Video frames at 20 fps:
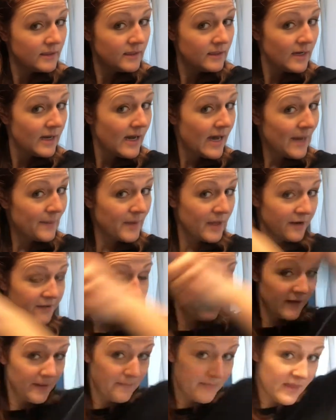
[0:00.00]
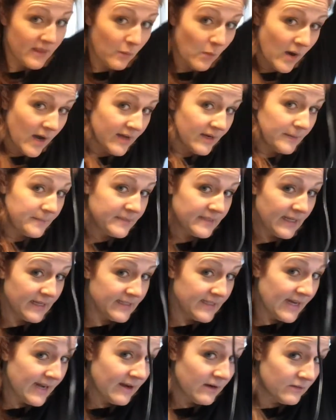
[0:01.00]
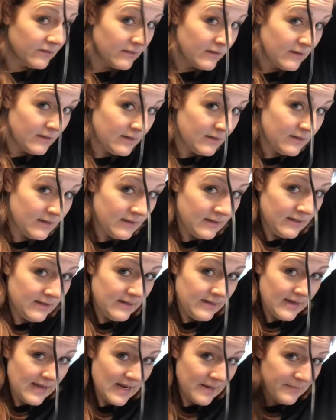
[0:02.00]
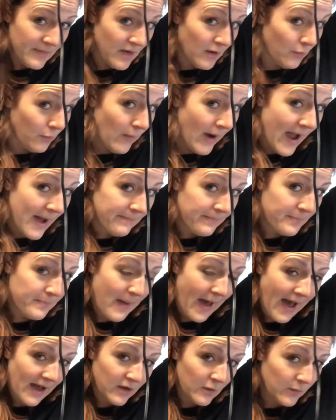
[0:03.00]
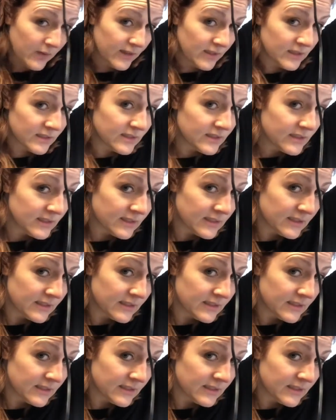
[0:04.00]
I'm going to flip the wand upside down and I'm going to wrap backwards.